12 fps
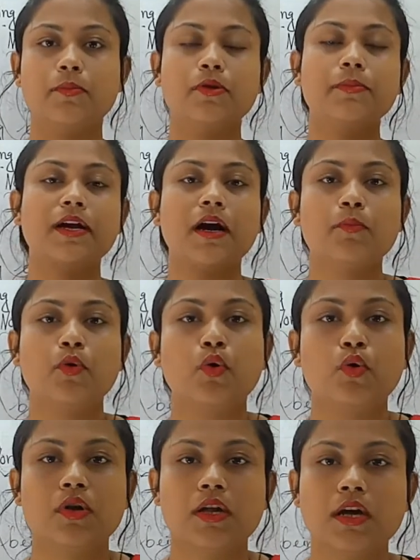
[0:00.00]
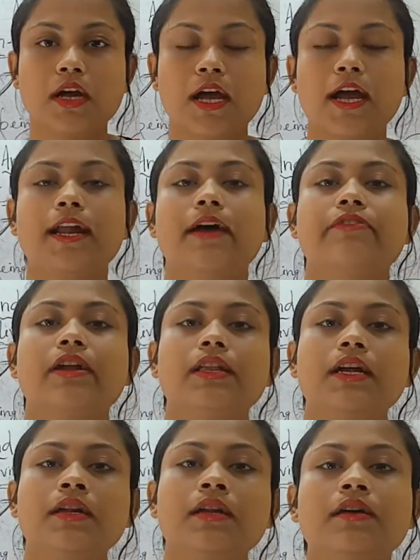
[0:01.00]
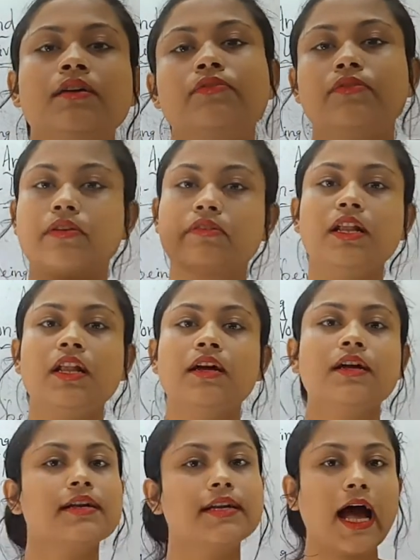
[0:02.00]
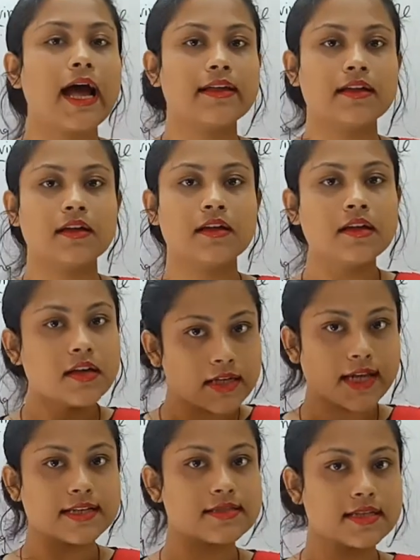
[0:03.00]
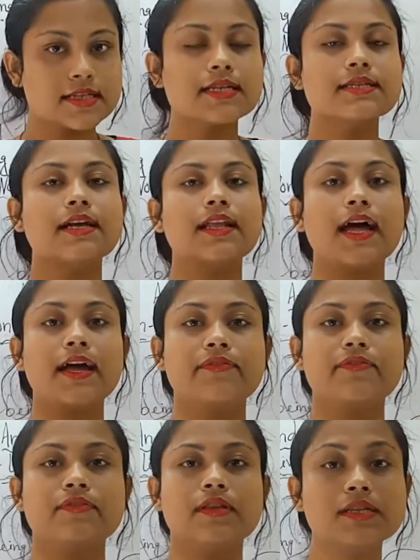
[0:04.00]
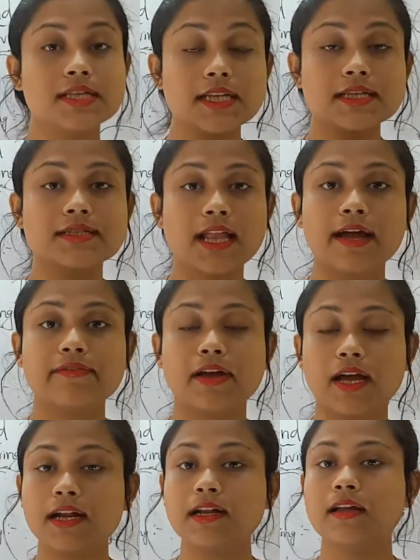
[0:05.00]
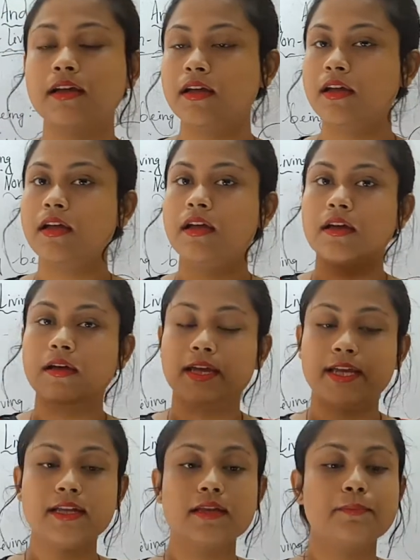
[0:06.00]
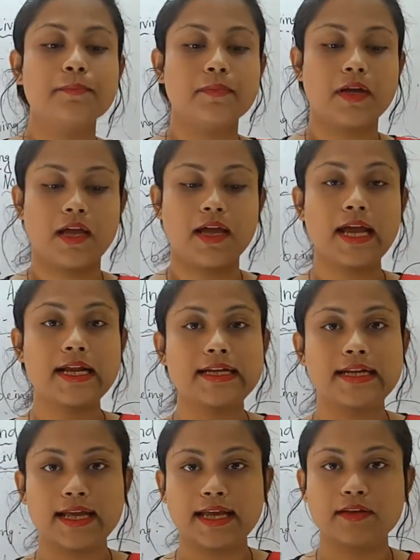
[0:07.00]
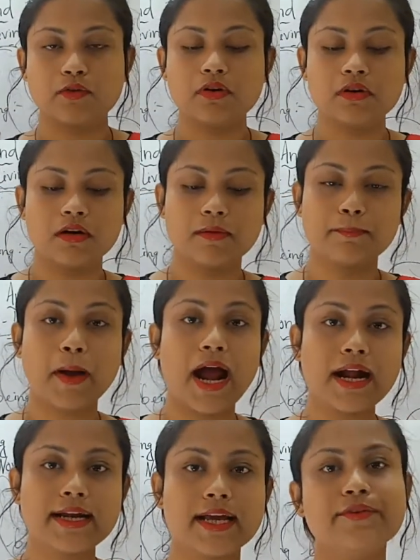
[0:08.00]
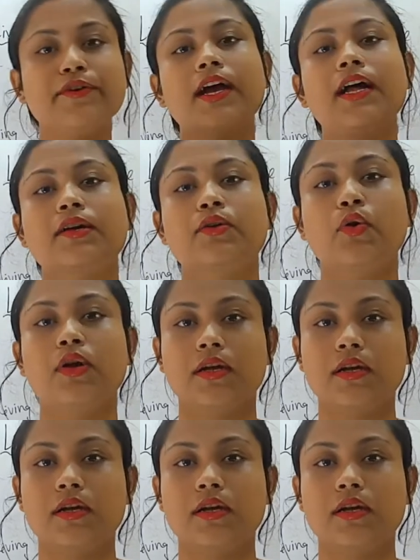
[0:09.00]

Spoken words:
We become old, and after that we will die. Yes, this is the life. This is life, and in a day, no, per day we are growing.